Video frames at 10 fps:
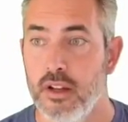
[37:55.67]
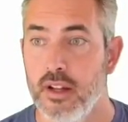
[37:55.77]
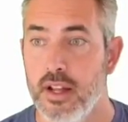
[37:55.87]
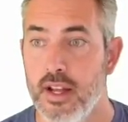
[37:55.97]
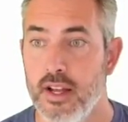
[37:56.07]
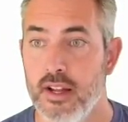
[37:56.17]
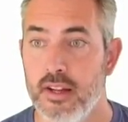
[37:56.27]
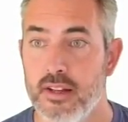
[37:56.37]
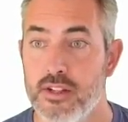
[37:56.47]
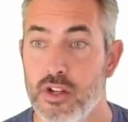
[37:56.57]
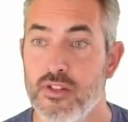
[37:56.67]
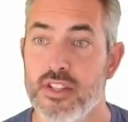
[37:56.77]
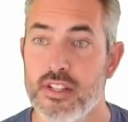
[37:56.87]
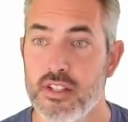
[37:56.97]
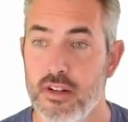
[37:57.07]
and the service is
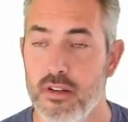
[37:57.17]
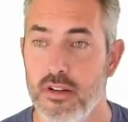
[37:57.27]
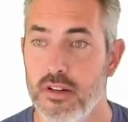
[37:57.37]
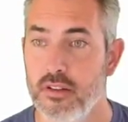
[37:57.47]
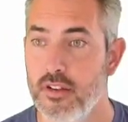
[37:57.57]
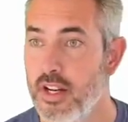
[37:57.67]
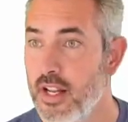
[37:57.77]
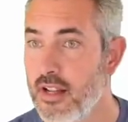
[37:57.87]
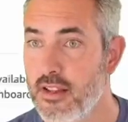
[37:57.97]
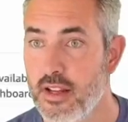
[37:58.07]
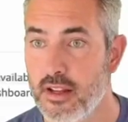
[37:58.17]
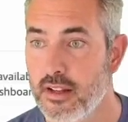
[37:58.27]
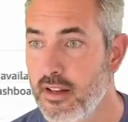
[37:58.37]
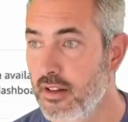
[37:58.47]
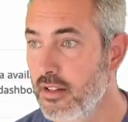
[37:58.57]
still running, I think.
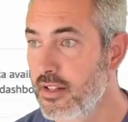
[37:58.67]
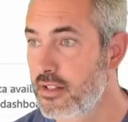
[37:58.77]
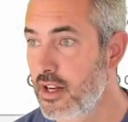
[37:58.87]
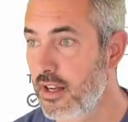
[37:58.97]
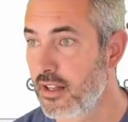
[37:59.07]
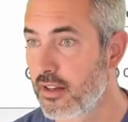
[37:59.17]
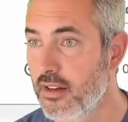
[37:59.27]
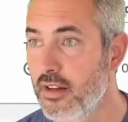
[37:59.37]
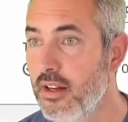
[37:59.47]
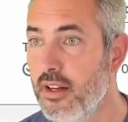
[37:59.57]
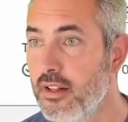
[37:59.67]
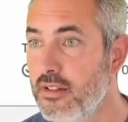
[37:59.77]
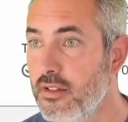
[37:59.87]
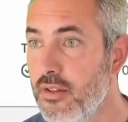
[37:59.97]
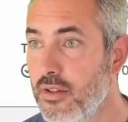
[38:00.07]
Here, let's check it. Let's
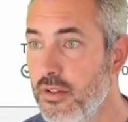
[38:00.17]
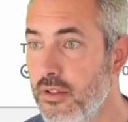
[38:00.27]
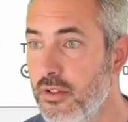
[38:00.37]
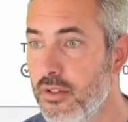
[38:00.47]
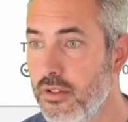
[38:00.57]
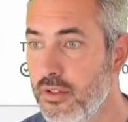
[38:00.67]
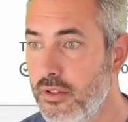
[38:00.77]
go to